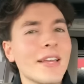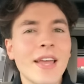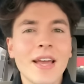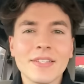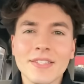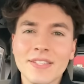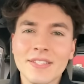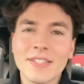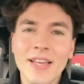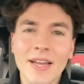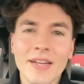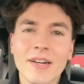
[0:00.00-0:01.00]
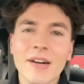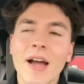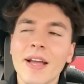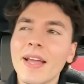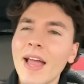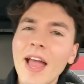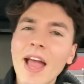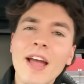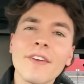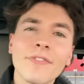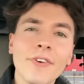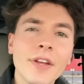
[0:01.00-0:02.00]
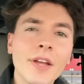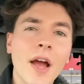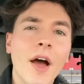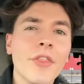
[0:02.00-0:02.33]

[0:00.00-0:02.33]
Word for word: a very real question right now, okay? Because I'm